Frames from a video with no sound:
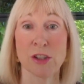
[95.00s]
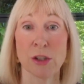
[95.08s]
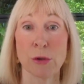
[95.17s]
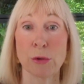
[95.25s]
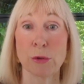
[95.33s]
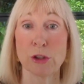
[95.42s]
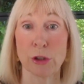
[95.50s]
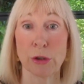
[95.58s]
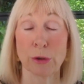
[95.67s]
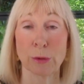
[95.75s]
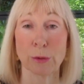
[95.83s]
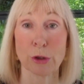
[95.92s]
To
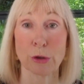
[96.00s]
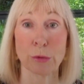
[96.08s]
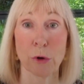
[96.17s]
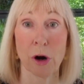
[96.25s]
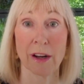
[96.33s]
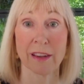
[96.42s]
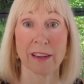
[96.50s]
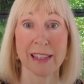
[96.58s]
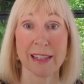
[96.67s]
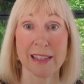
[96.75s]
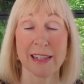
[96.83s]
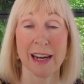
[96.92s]
journal, to write
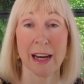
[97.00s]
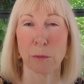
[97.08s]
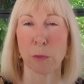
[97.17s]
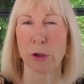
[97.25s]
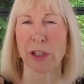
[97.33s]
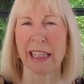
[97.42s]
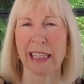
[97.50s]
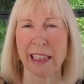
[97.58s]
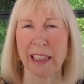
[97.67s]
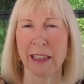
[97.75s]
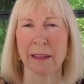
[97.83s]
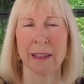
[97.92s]
things down, what your
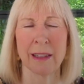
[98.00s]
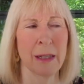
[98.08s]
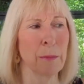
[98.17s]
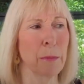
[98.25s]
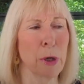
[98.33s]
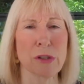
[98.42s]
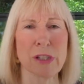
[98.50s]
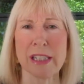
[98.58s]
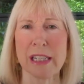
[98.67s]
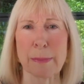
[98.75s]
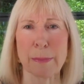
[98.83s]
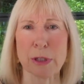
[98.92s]
inner, most
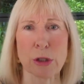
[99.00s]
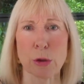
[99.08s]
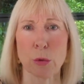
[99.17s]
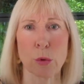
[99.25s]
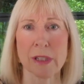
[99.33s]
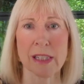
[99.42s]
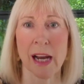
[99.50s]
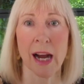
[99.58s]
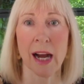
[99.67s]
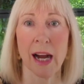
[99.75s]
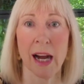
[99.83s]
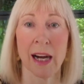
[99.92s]
deepest thoughts
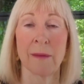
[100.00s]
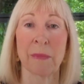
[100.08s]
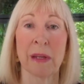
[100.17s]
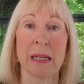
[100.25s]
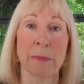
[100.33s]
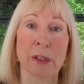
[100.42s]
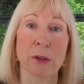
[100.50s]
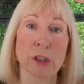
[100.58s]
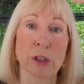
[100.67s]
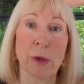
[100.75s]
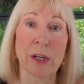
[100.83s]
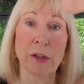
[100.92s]
are.
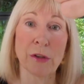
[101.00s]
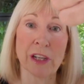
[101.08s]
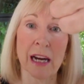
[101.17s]
Because when you